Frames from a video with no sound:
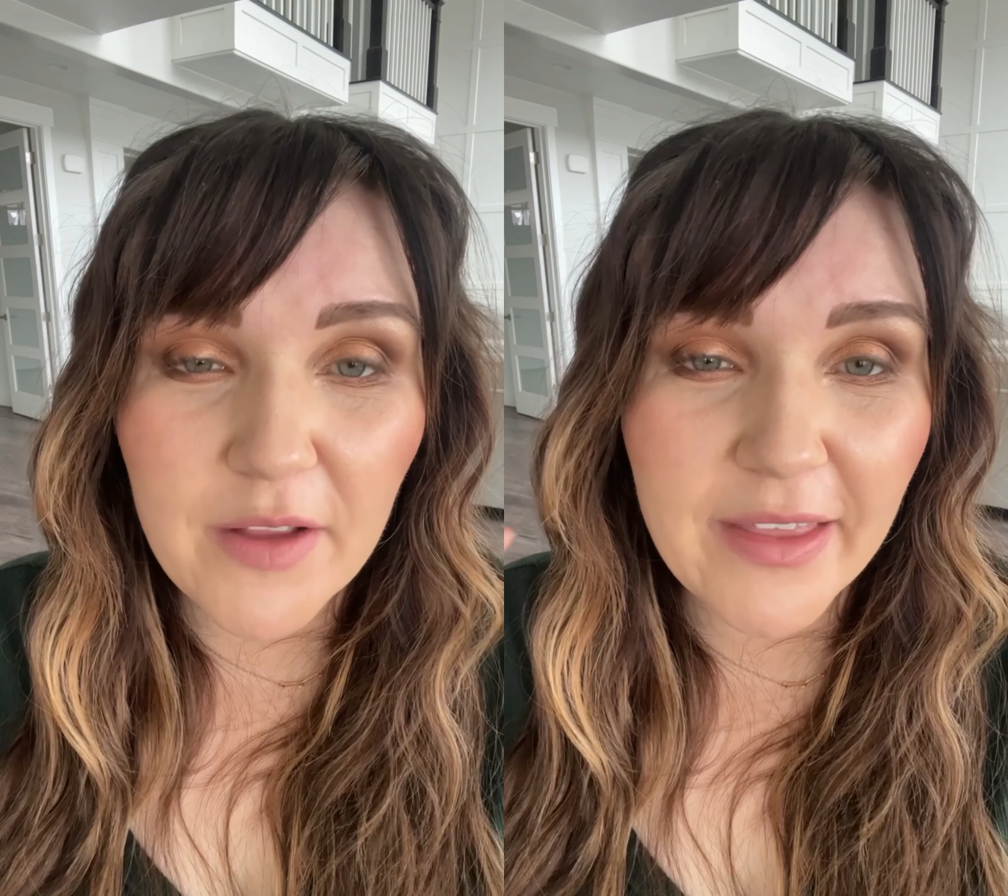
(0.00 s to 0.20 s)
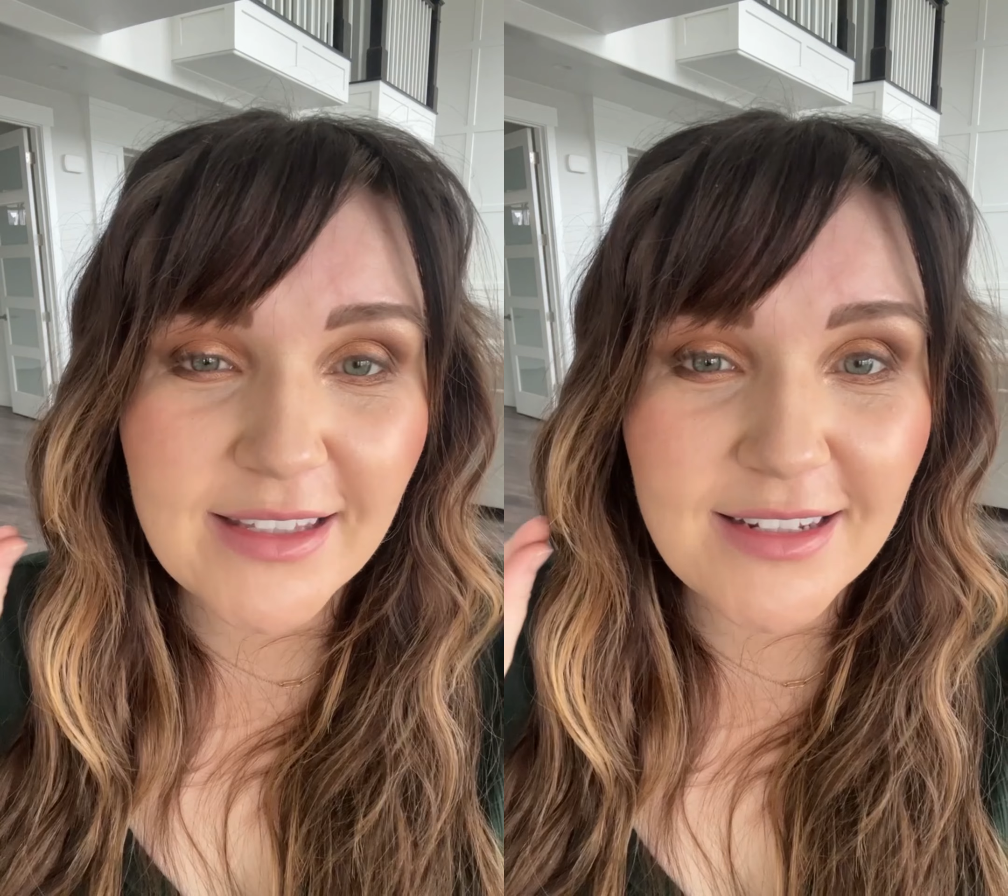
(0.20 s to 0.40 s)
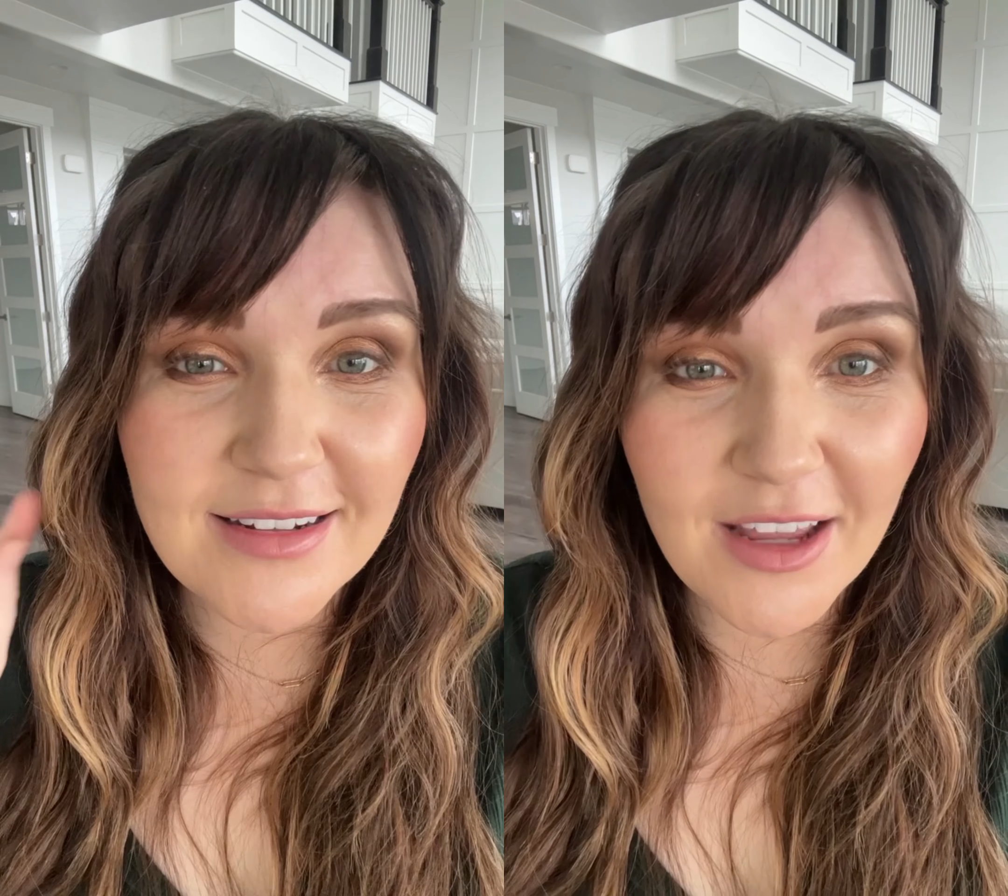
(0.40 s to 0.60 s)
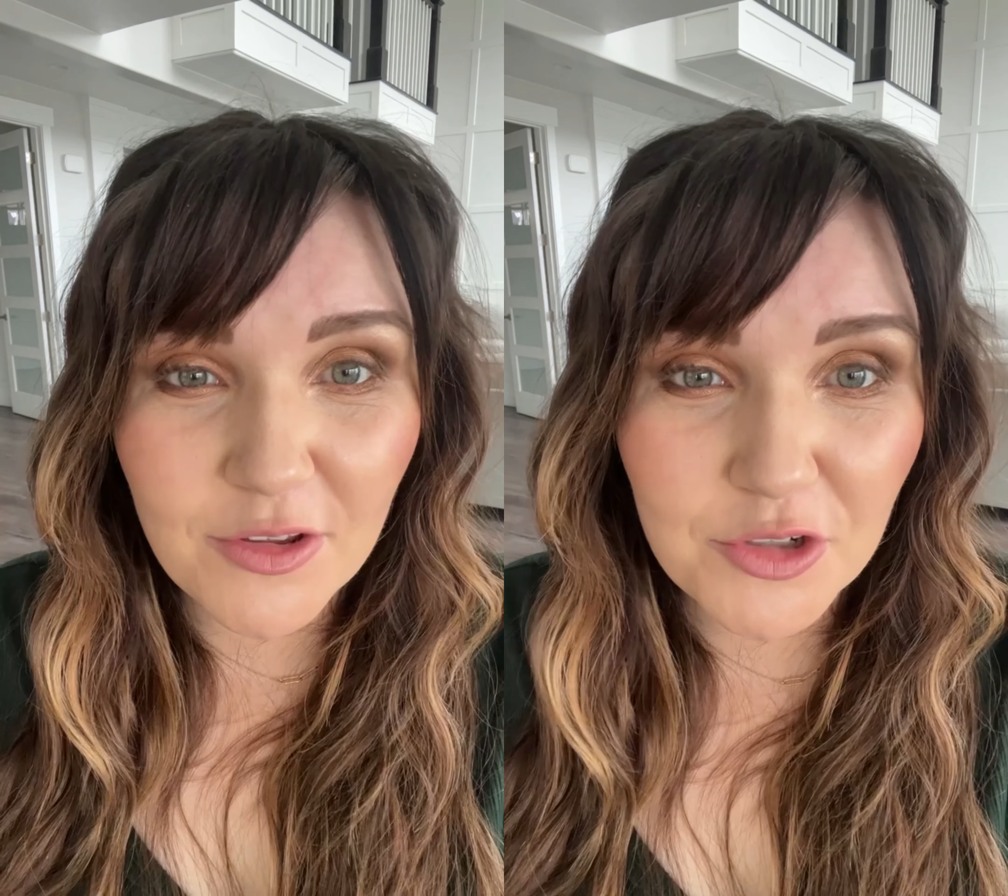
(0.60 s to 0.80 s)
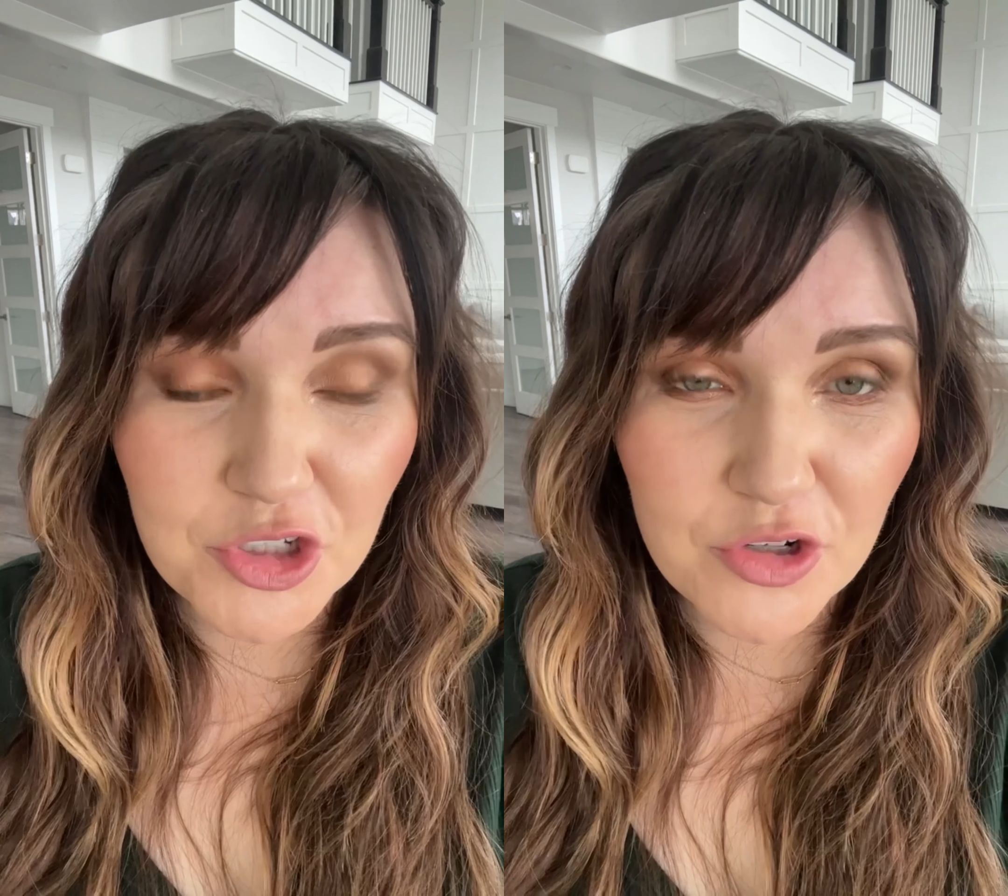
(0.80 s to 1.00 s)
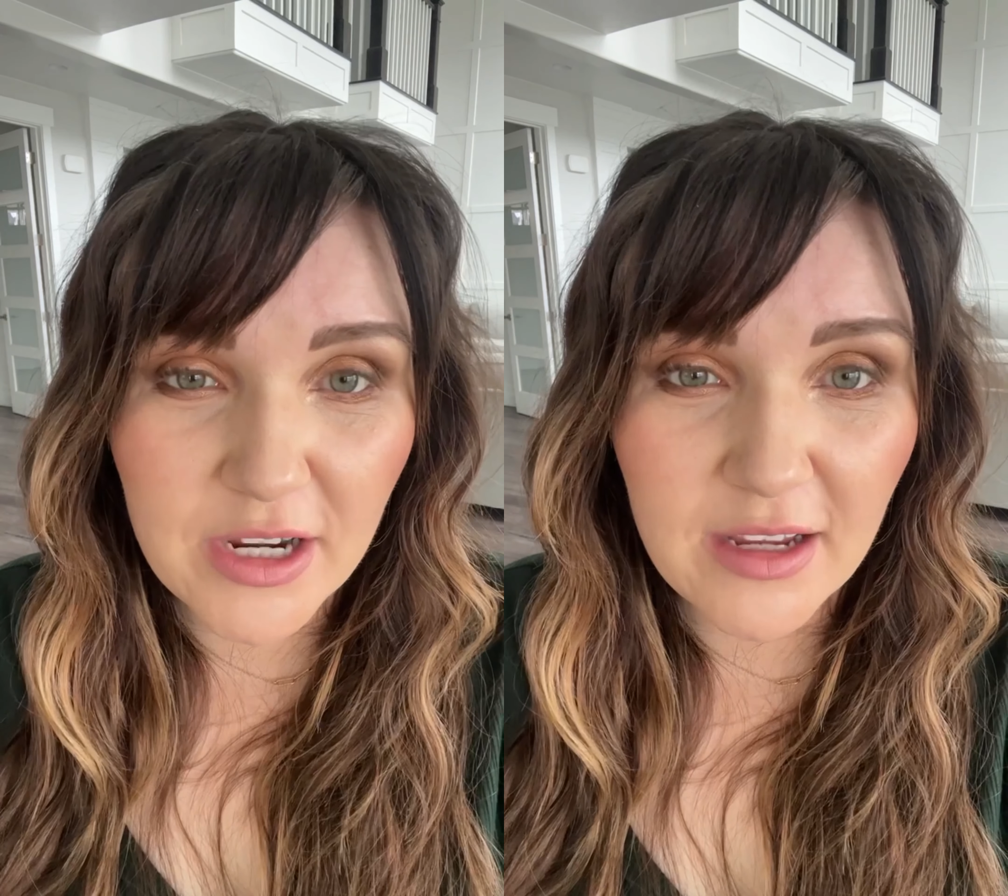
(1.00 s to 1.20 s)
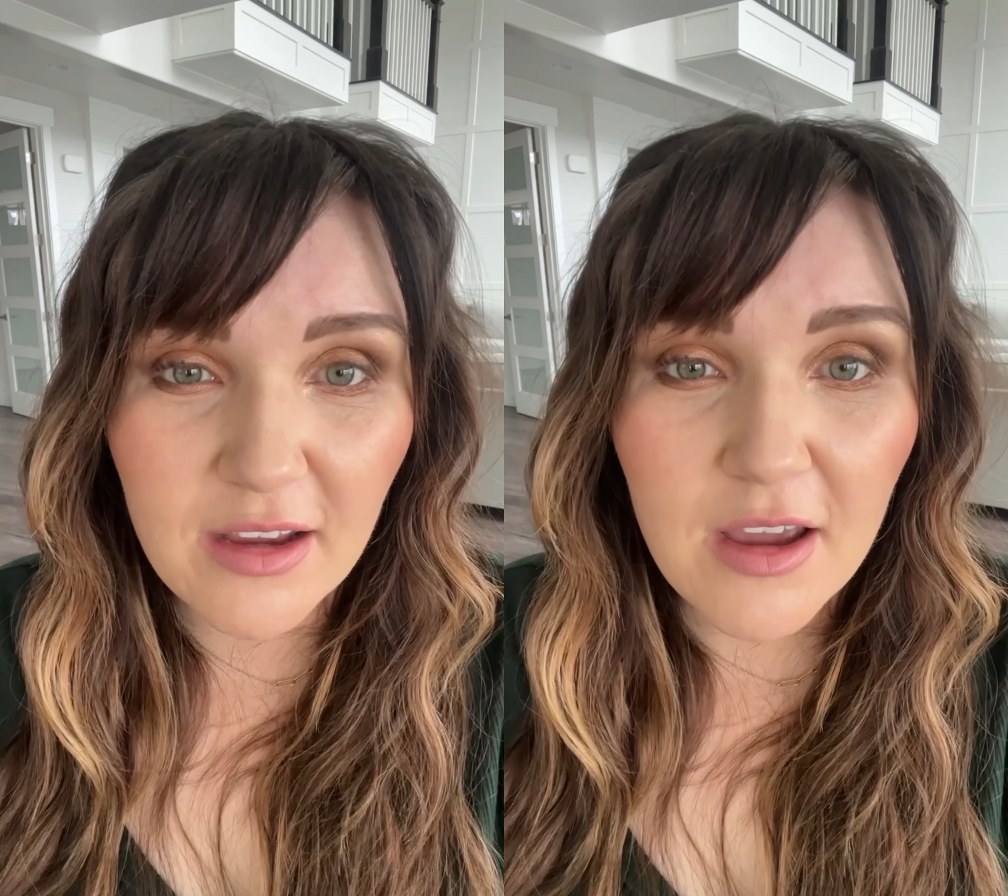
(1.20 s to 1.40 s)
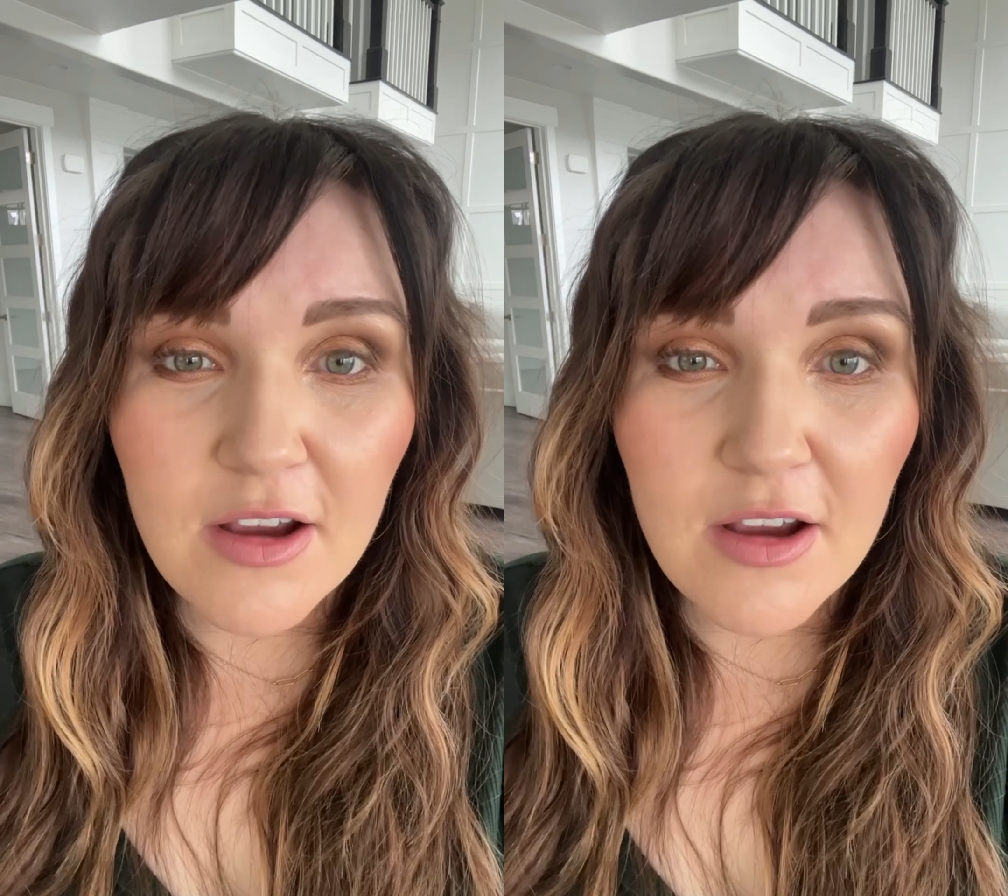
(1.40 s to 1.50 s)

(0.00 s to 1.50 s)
and that's another trick